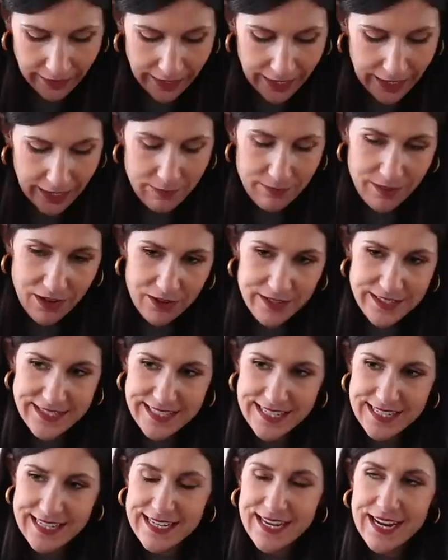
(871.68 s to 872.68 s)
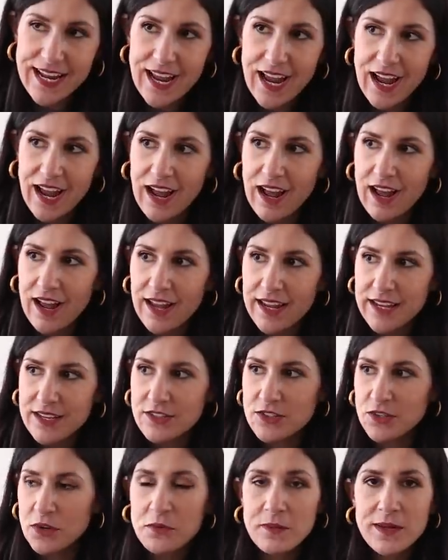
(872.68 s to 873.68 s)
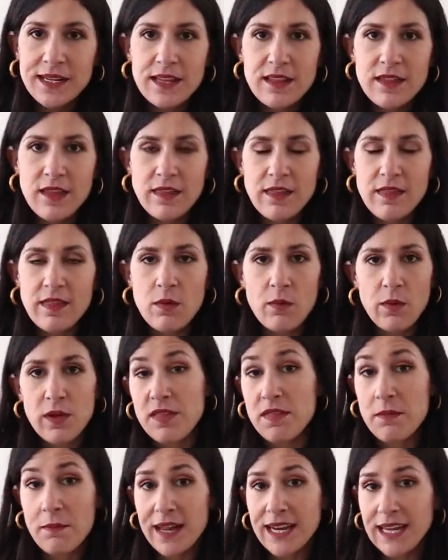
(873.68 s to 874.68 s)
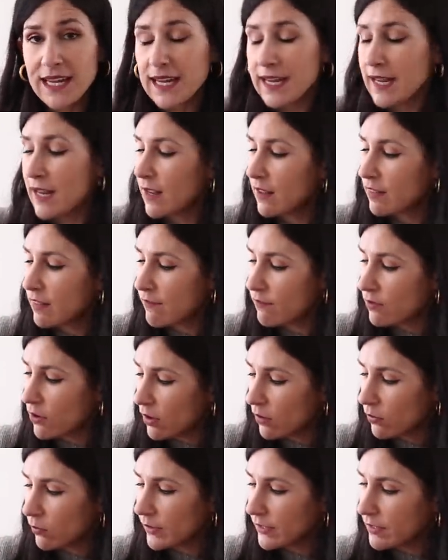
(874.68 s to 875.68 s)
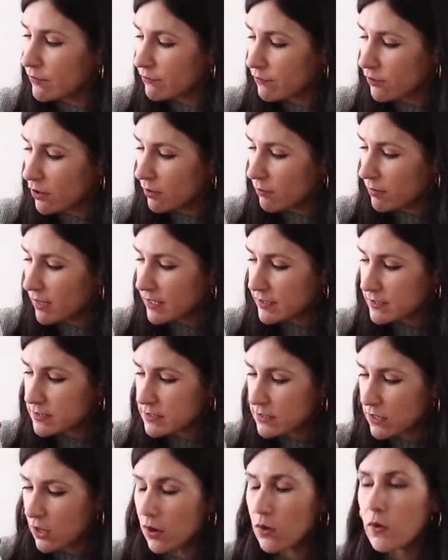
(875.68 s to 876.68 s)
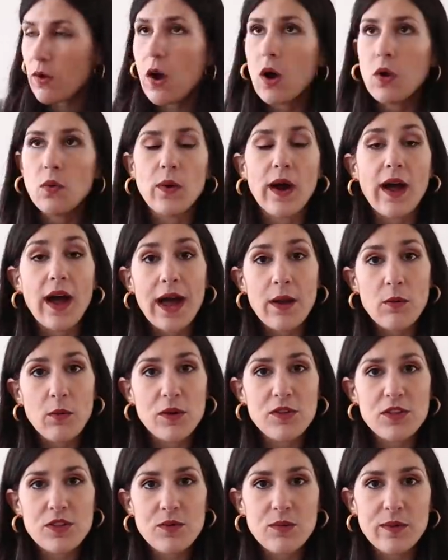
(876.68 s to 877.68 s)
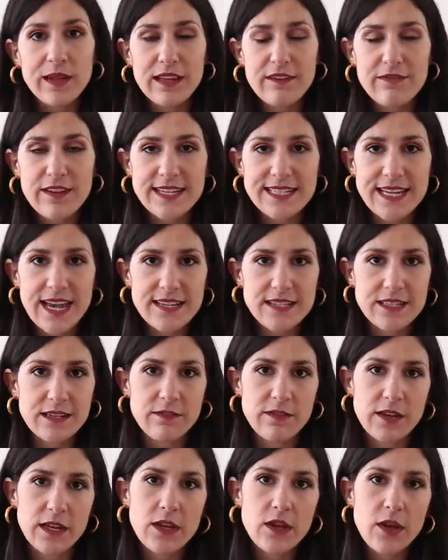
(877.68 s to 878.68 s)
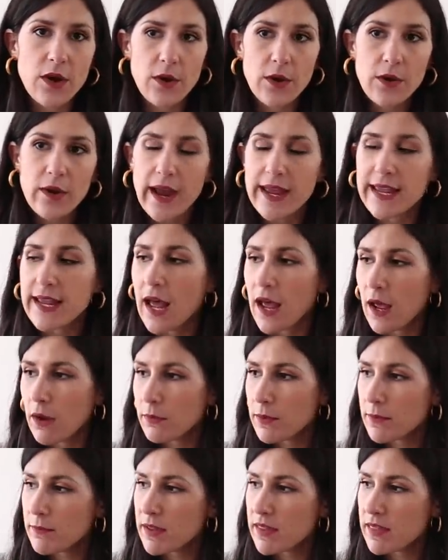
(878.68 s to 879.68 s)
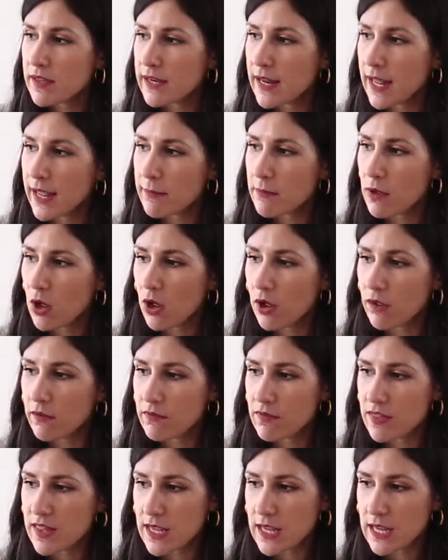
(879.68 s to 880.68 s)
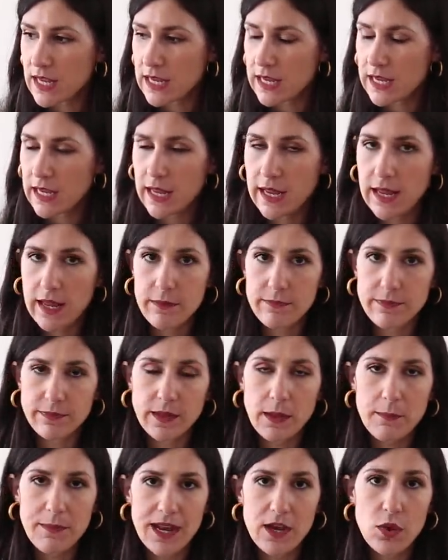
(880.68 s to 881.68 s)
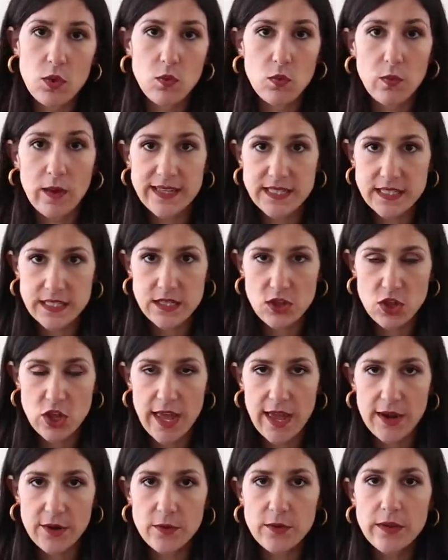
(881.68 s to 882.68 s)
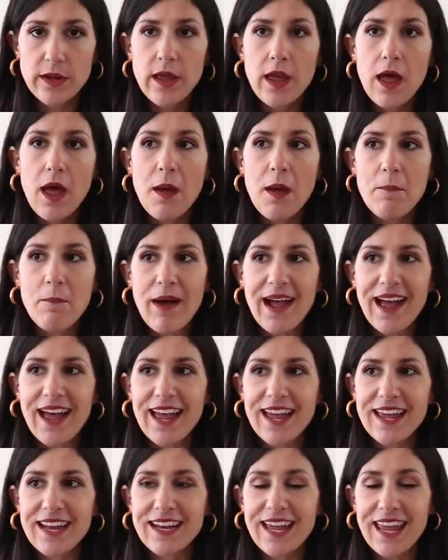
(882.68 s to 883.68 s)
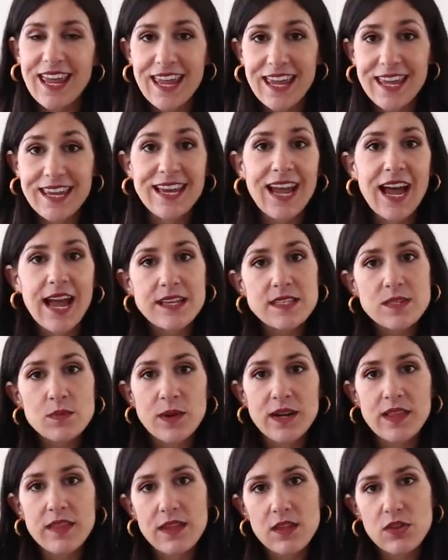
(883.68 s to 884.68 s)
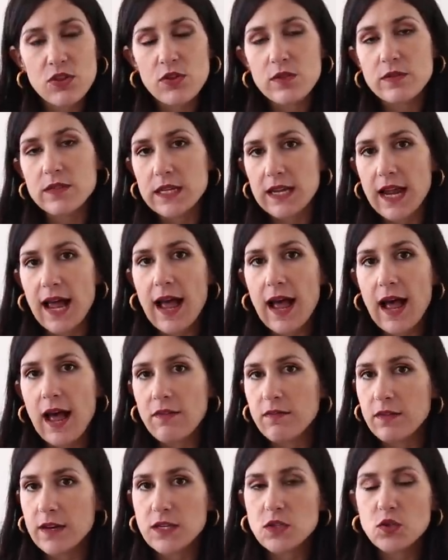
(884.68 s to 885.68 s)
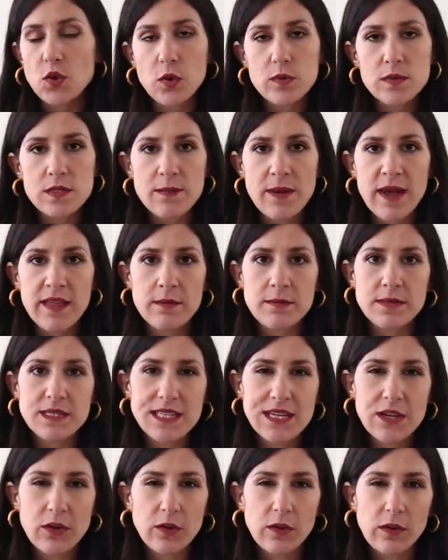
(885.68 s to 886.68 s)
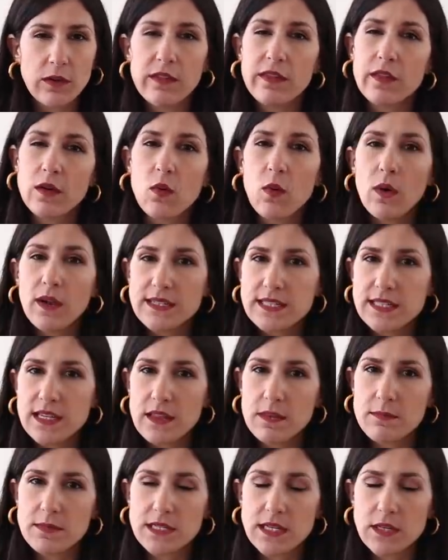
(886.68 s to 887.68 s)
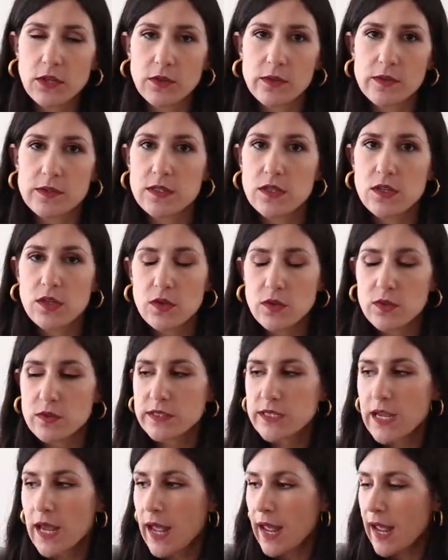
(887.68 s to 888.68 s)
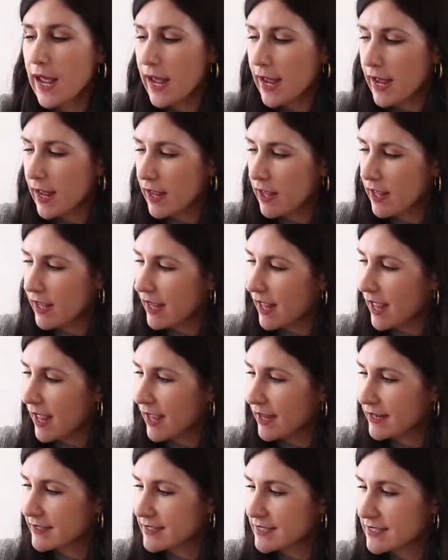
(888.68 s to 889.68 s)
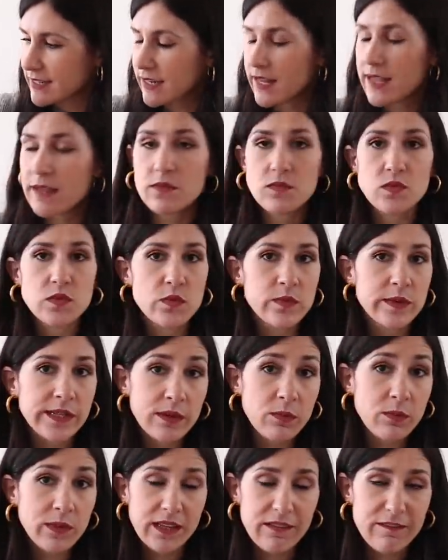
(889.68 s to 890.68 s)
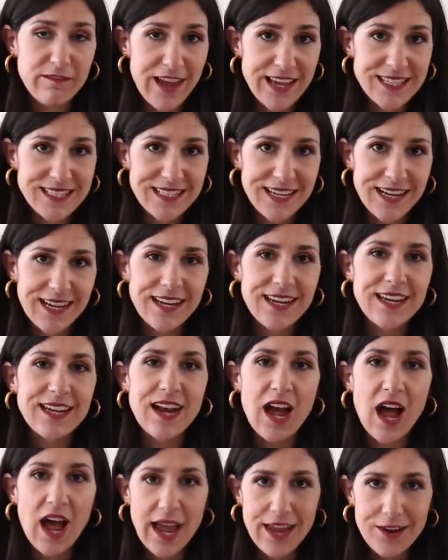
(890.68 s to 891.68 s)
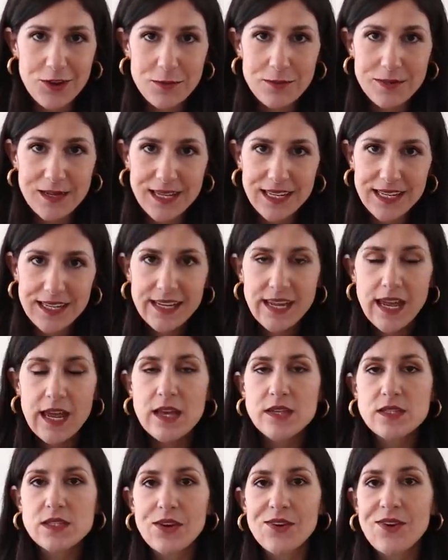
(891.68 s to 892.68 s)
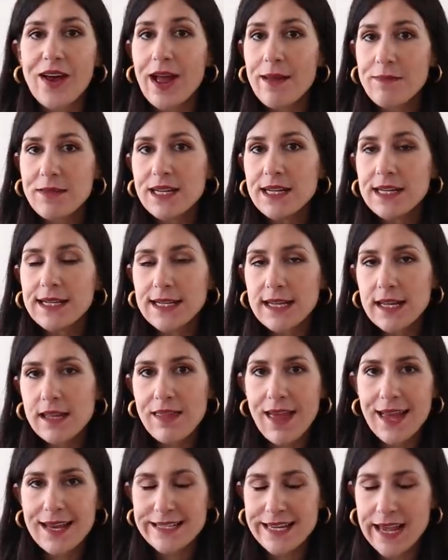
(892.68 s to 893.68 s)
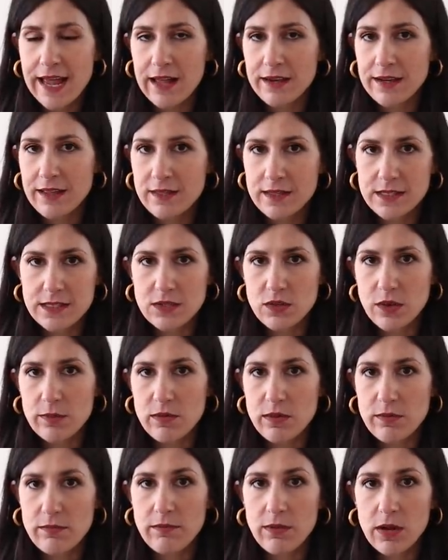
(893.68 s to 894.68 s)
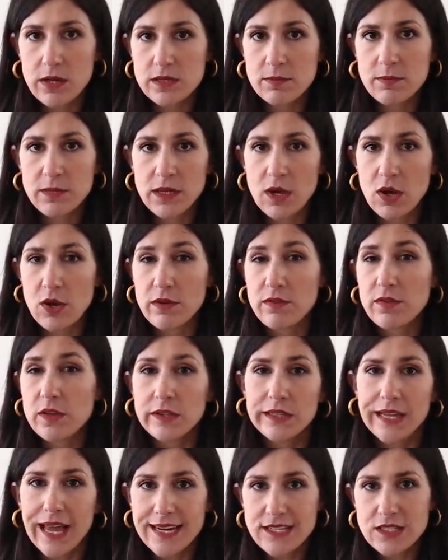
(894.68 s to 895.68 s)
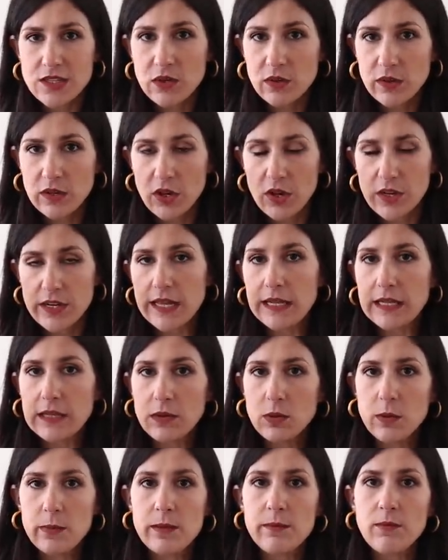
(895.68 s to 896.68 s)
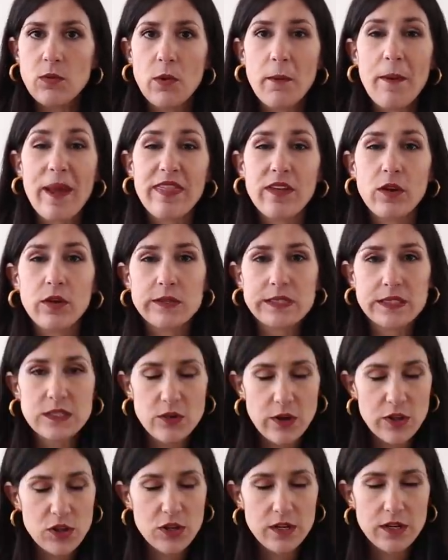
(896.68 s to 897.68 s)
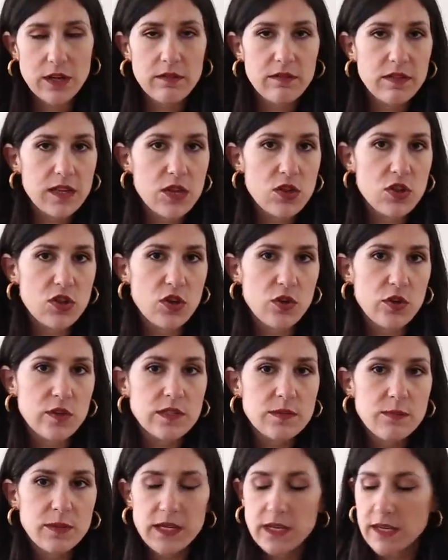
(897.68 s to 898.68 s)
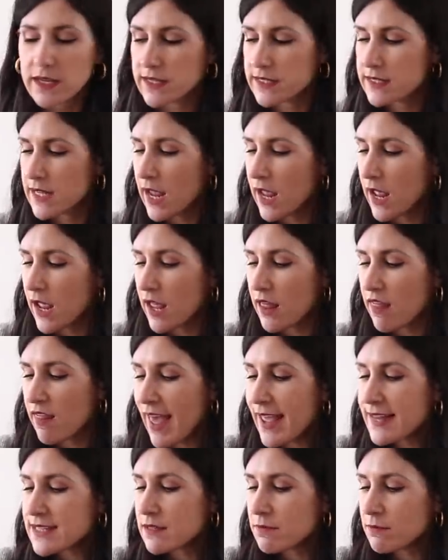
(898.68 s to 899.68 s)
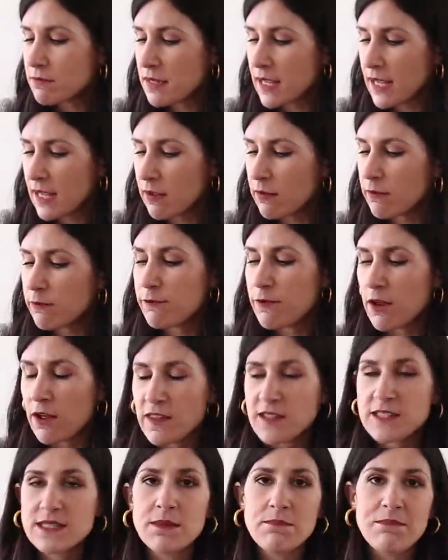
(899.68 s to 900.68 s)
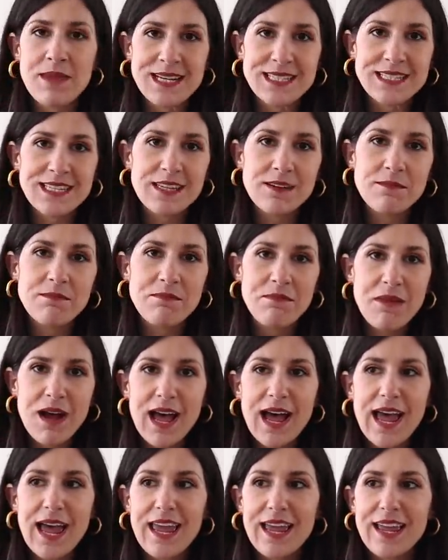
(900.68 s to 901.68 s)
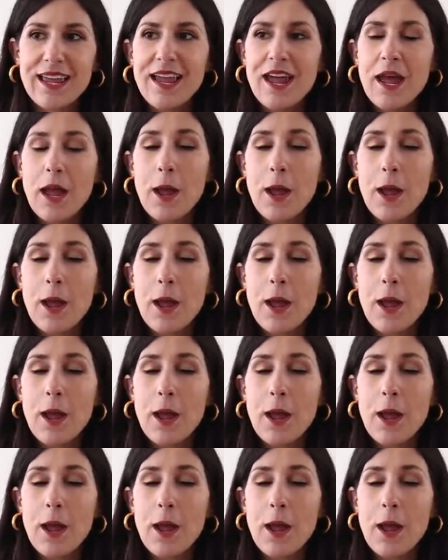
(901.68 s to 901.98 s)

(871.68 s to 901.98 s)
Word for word: um, honestly, I don't really think that they're worth the money. They've got a really firm insole. Oh, I watched a really fantastic video. I can't remember the name of the um, man who runs the channel, but he cuts one of these shoes in half and he talks about the material and the quality of the materials used uh, and it was really really fascinating and eye-opening so I'm going to link that down in the description box below if you'd like to go and learn a little bit more about the construction of these shoes because that to me further cemented my